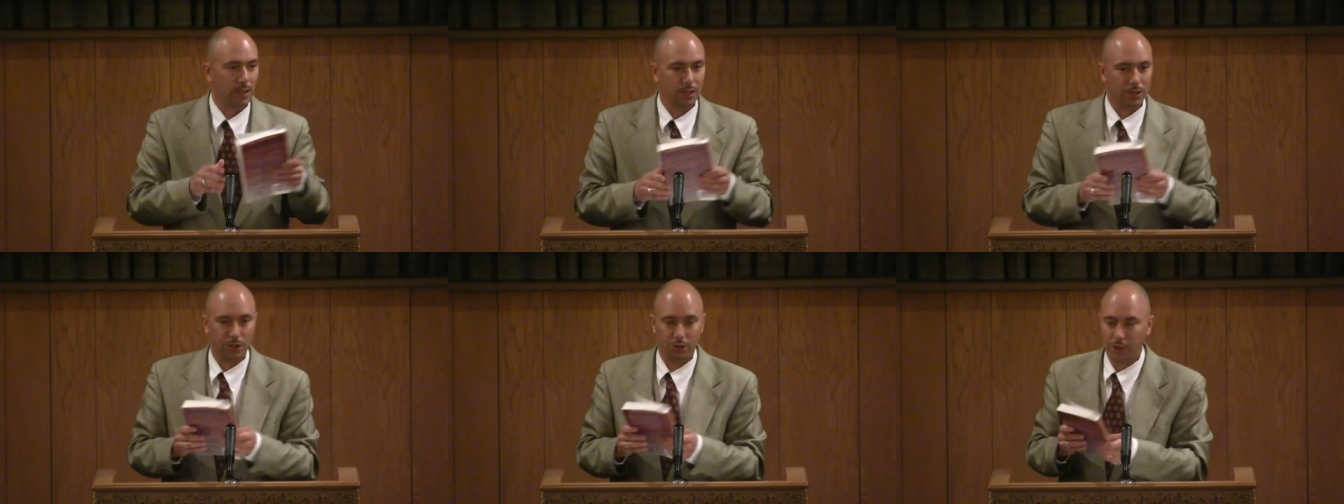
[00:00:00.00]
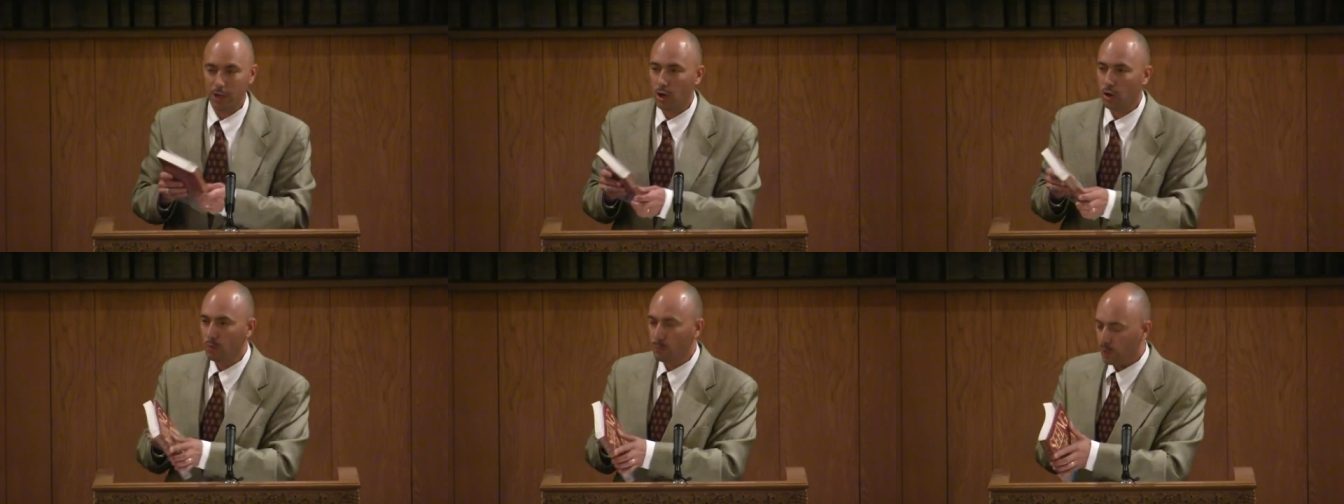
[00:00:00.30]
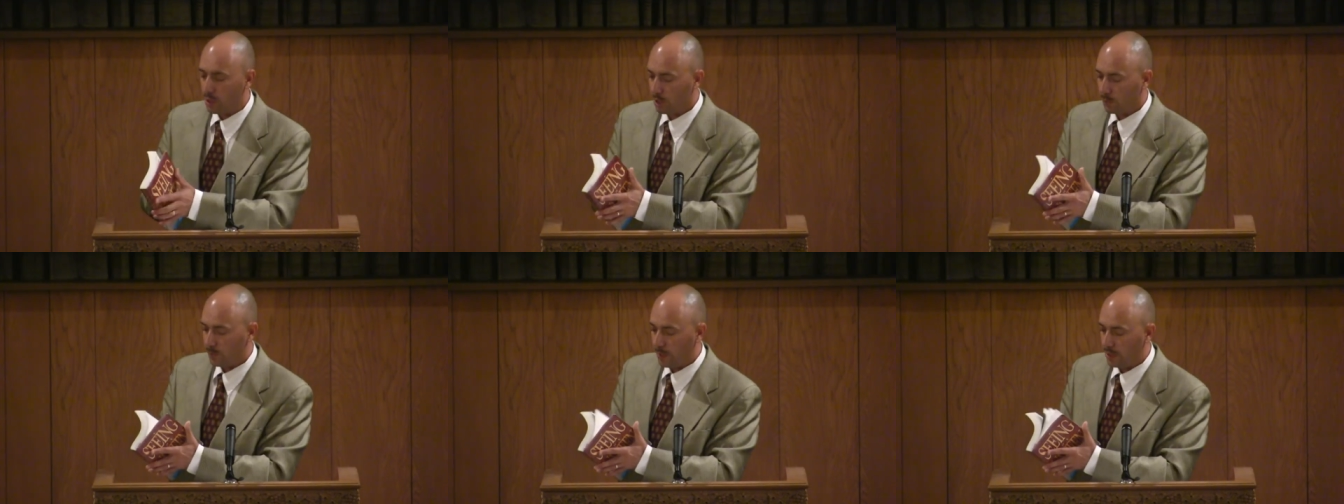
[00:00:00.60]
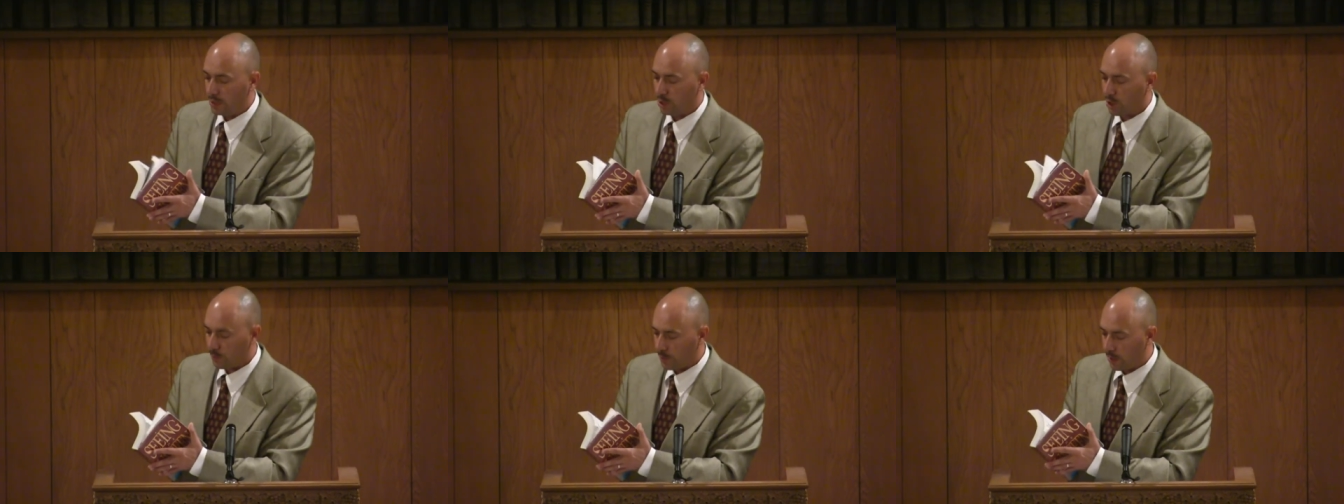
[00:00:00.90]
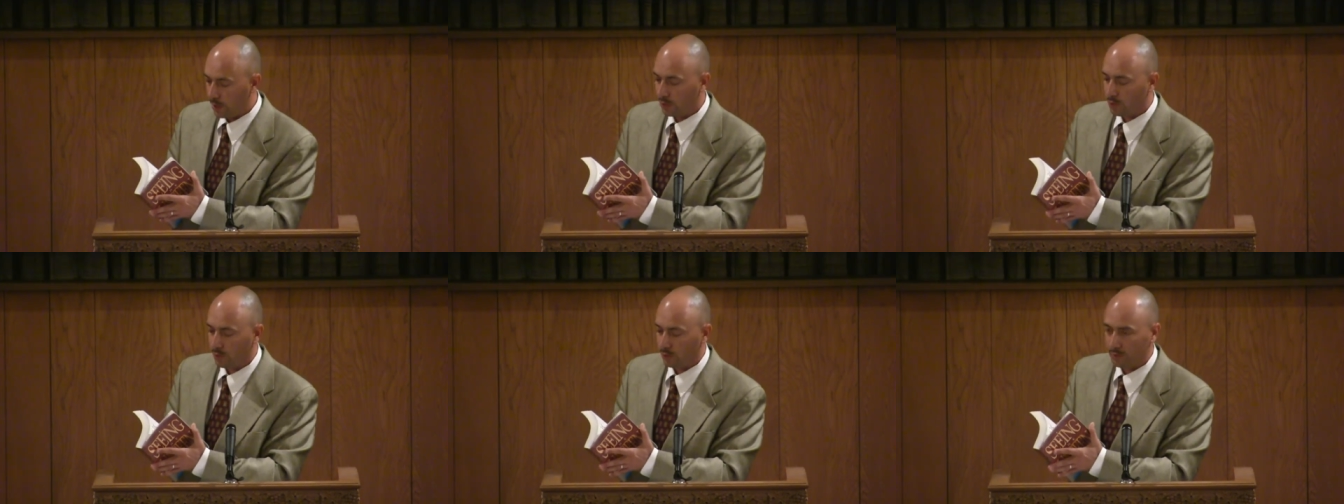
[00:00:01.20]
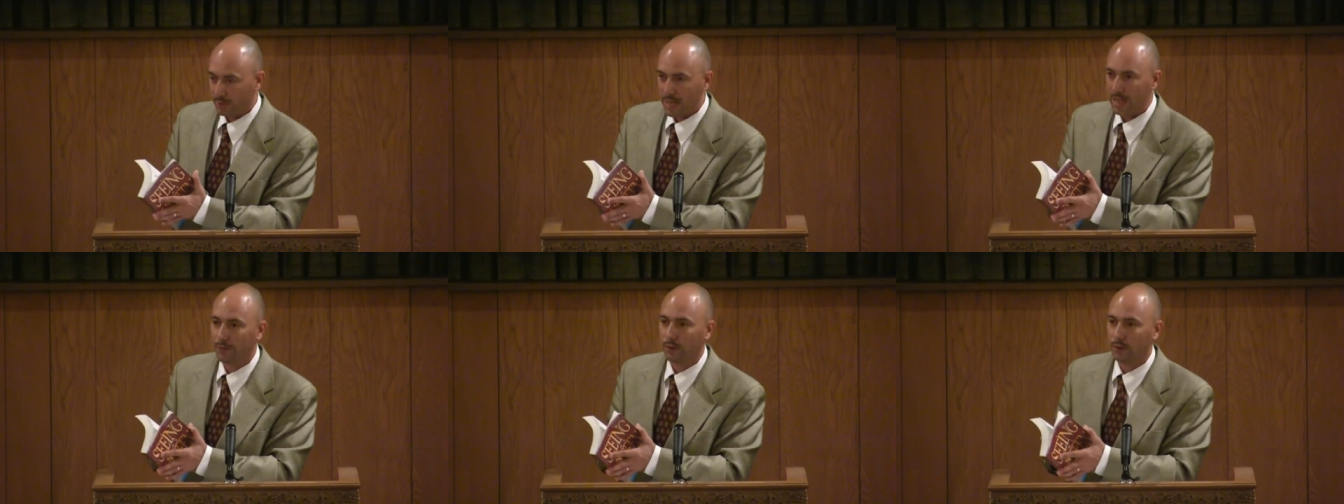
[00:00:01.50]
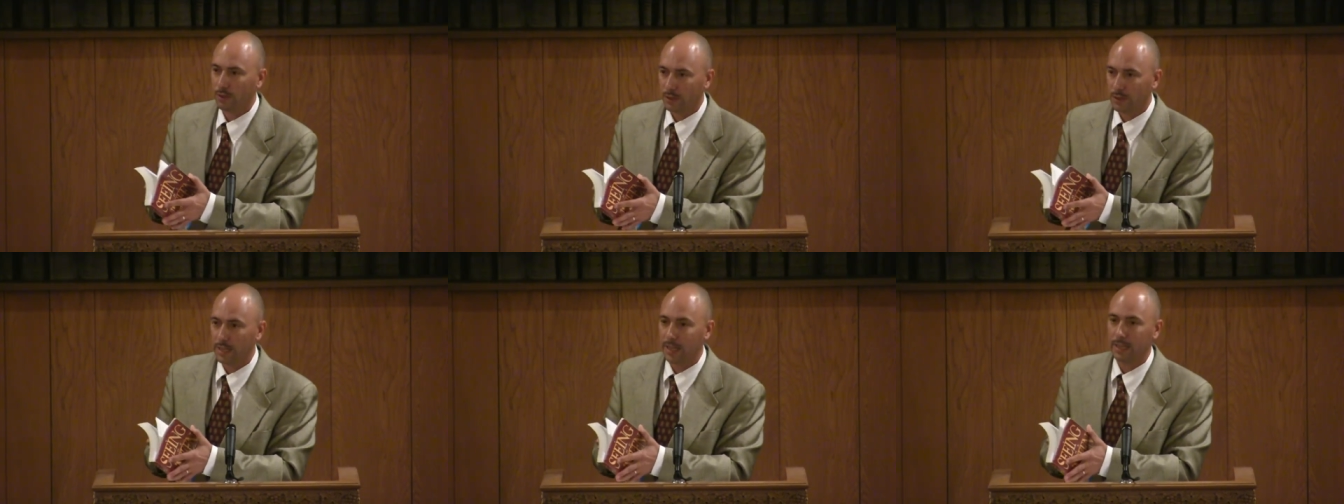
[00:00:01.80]
Joe must be the spiritual devil
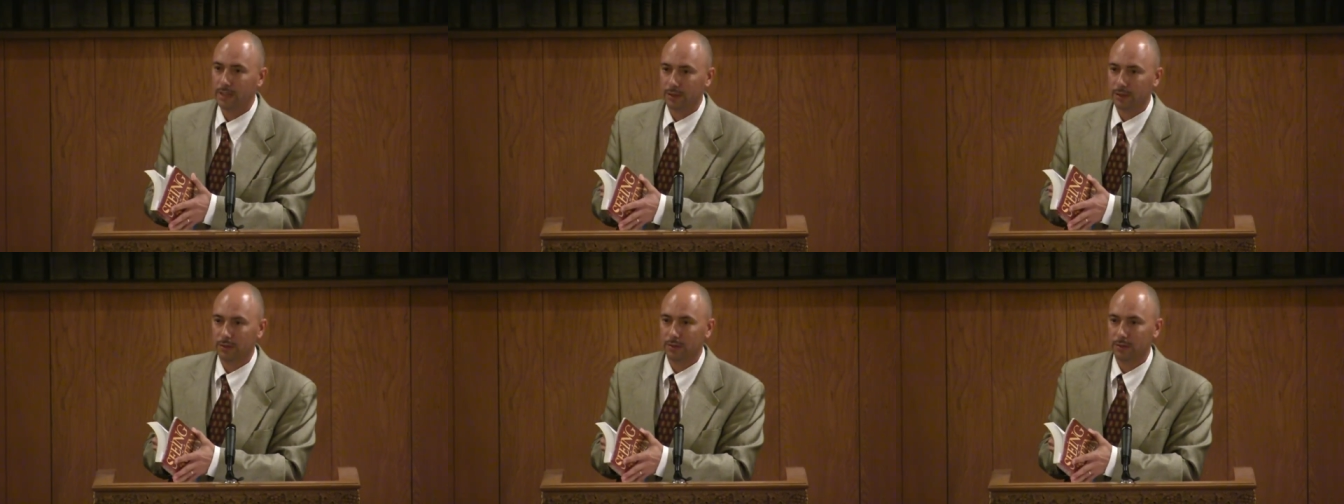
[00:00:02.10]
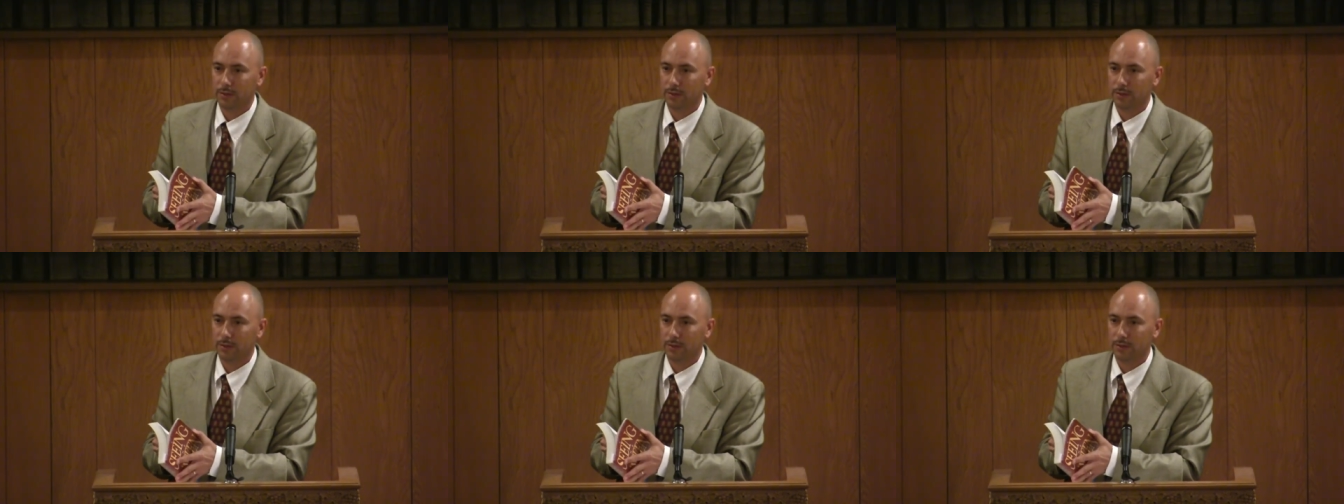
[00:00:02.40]
detector